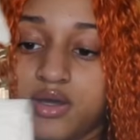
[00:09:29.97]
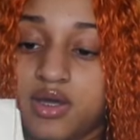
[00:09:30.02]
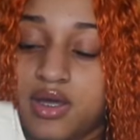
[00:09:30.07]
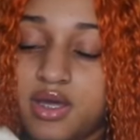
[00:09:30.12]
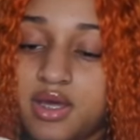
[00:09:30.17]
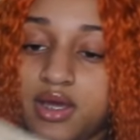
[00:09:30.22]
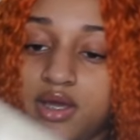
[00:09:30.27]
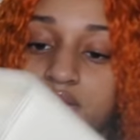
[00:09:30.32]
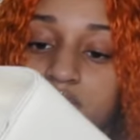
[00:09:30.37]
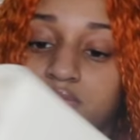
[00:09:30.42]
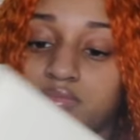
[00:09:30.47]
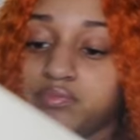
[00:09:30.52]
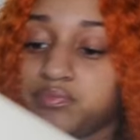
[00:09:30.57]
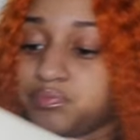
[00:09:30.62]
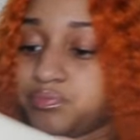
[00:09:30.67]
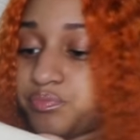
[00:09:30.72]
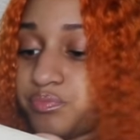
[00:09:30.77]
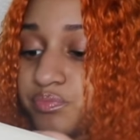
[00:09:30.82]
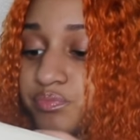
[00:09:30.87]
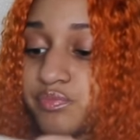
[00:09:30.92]
And
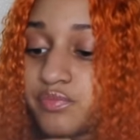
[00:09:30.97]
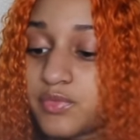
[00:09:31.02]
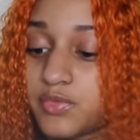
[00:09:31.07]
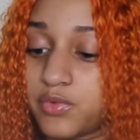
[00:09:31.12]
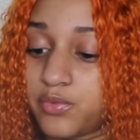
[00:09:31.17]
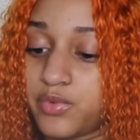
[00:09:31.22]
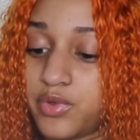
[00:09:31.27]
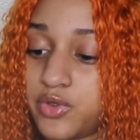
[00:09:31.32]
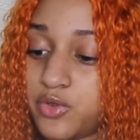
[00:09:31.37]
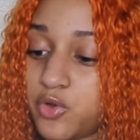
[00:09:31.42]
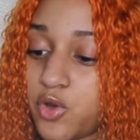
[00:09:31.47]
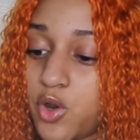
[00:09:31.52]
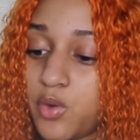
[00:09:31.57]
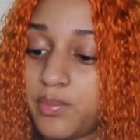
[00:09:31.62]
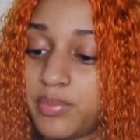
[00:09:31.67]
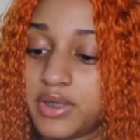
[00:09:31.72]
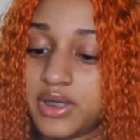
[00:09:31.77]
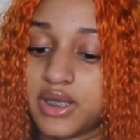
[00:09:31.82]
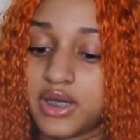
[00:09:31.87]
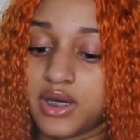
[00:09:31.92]
when you
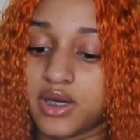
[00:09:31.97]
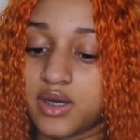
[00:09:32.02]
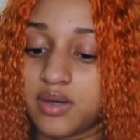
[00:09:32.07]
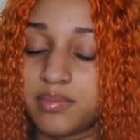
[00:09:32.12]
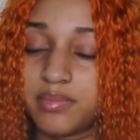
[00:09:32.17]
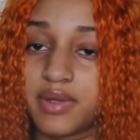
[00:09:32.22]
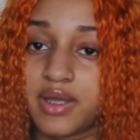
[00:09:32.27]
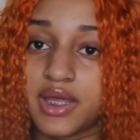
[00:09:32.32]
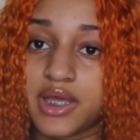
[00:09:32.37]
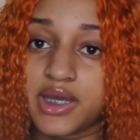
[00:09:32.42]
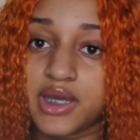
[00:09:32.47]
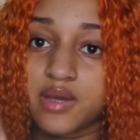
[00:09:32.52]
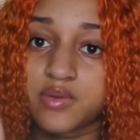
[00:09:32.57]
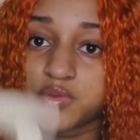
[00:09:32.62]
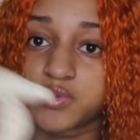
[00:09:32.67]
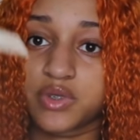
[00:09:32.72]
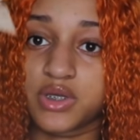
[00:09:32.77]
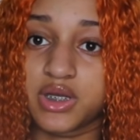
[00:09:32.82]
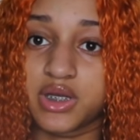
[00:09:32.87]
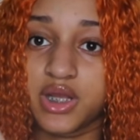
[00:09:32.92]
open it up, it
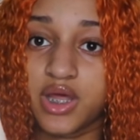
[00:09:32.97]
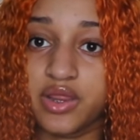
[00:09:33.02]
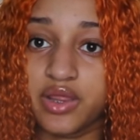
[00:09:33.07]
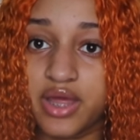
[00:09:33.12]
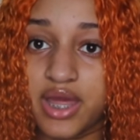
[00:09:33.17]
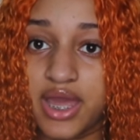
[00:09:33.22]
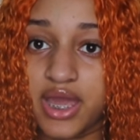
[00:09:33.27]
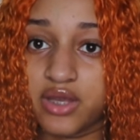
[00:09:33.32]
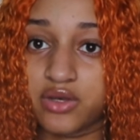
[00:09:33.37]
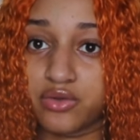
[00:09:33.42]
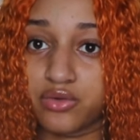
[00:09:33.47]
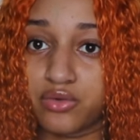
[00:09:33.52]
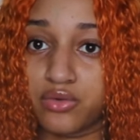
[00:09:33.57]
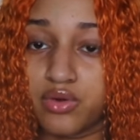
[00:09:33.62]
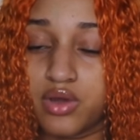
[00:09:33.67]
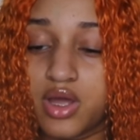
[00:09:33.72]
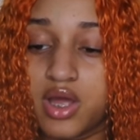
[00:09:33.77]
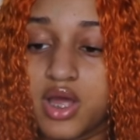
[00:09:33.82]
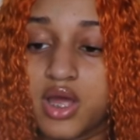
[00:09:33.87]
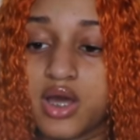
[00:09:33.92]
comes with another handle.
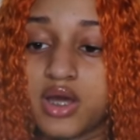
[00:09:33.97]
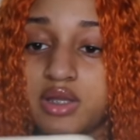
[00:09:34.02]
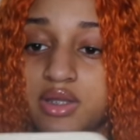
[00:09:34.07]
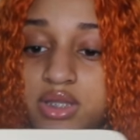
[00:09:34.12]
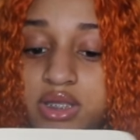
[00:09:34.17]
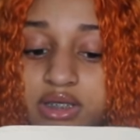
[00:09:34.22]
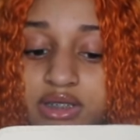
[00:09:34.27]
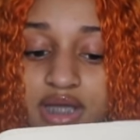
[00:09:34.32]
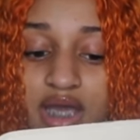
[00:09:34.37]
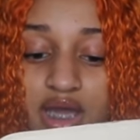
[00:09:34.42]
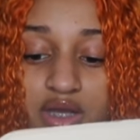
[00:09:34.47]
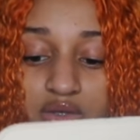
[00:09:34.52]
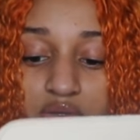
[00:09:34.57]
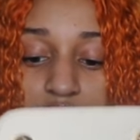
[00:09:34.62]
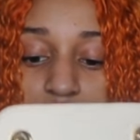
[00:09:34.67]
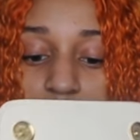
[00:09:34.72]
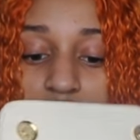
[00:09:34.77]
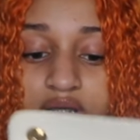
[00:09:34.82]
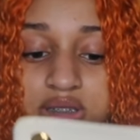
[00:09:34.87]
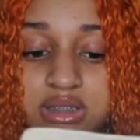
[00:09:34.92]
This
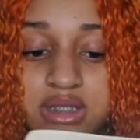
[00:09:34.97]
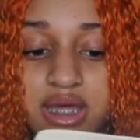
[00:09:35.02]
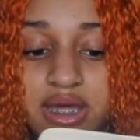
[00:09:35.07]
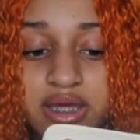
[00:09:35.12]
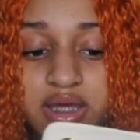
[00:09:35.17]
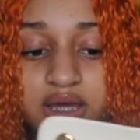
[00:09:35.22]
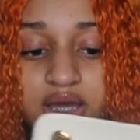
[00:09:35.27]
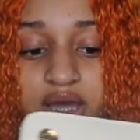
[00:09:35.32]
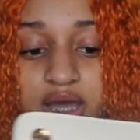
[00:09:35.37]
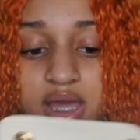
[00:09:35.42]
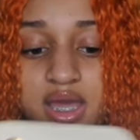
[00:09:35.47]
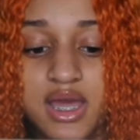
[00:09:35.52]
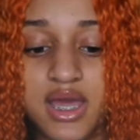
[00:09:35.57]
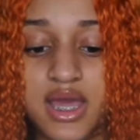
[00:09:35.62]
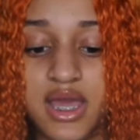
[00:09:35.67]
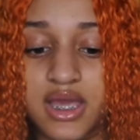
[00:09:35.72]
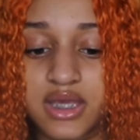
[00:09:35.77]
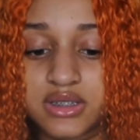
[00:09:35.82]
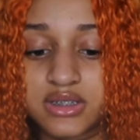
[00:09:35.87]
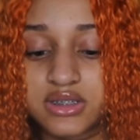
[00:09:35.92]
handle is like,
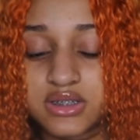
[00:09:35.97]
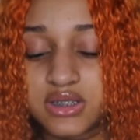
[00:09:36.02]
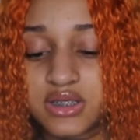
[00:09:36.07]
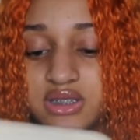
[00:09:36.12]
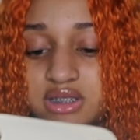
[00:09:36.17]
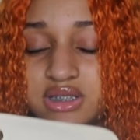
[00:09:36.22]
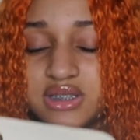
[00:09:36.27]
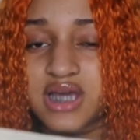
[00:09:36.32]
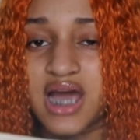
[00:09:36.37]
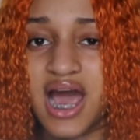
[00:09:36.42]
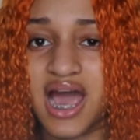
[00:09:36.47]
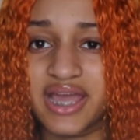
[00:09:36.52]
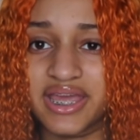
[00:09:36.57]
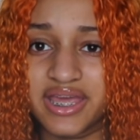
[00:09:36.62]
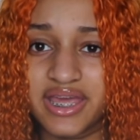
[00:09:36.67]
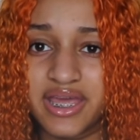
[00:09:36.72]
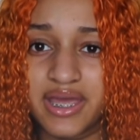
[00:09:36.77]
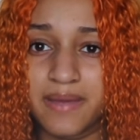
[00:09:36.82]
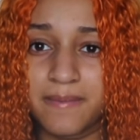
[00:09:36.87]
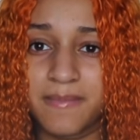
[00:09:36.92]
it's to tie
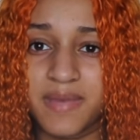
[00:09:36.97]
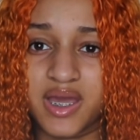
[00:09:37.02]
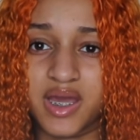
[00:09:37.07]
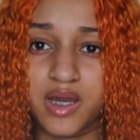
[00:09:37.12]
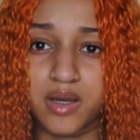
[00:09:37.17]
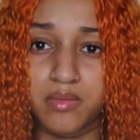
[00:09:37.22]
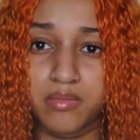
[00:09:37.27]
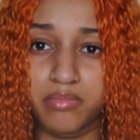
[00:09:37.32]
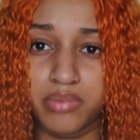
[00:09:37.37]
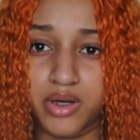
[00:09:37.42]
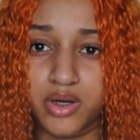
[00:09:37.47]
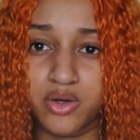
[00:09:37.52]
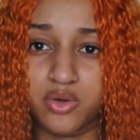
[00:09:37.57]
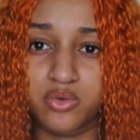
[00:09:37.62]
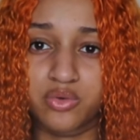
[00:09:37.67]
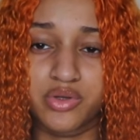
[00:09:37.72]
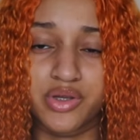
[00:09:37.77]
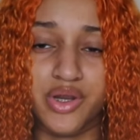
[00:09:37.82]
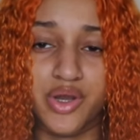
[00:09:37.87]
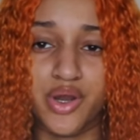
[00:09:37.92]
it and make a
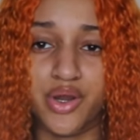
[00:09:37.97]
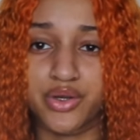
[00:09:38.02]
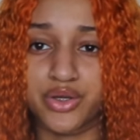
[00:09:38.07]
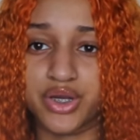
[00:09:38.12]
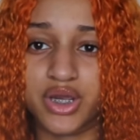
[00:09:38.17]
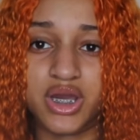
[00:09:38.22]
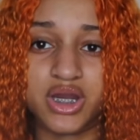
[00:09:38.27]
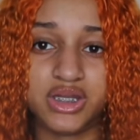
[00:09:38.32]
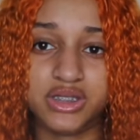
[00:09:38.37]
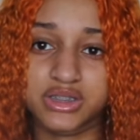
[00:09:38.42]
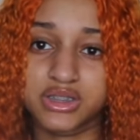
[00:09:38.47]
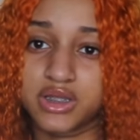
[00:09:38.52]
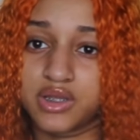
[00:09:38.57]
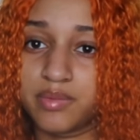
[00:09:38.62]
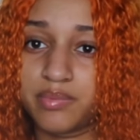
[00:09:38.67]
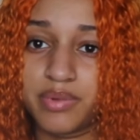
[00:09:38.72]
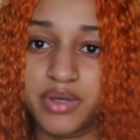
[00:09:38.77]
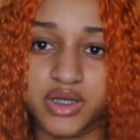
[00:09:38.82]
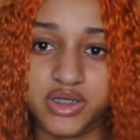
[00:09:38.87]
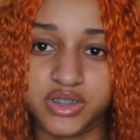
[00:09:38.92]
bow. You're gonna see
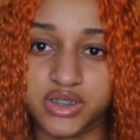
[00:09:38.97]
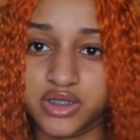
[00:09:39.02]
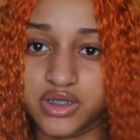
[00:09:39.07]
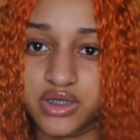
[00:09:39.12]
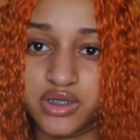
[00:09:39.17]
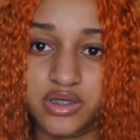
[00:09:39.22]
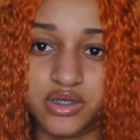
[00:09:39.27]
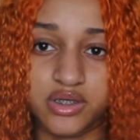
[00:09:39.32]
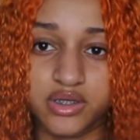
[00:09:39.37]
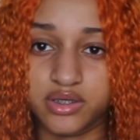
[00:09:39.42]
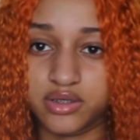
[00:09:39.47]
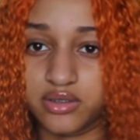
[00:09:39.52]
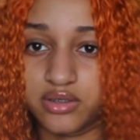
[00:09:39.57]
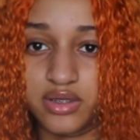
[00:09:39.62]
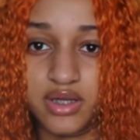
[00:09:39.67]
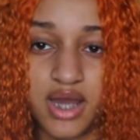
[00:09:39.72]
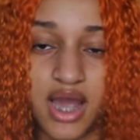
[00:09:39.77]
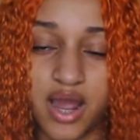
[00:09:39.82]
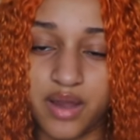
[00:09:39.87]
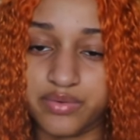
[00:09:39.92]
the picture on
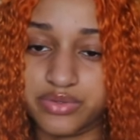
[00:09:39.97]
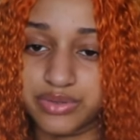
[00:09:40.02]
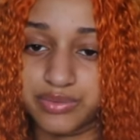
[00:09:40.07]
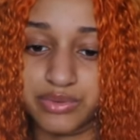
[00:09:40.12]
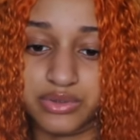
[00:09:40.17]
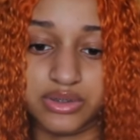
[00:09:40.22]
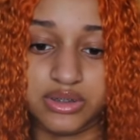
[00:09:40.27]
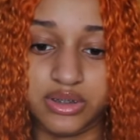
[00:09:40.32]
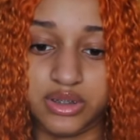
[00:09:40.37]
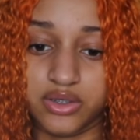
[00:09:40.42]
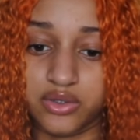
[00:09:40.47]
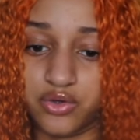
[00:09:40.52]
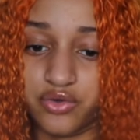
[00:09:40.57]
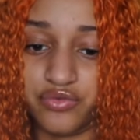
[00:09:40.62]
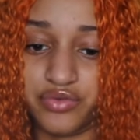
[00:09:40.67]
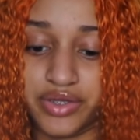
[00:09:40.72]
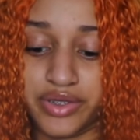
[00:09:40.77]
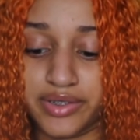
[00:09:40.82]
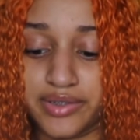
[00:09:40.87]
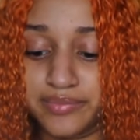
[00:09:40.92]
how it's supposed to look
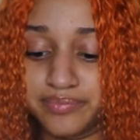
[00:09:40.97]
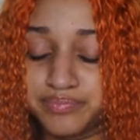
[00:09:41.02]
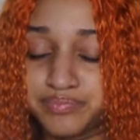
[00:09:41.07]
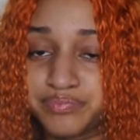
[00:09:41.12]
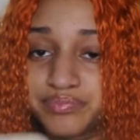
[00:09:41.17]
over here.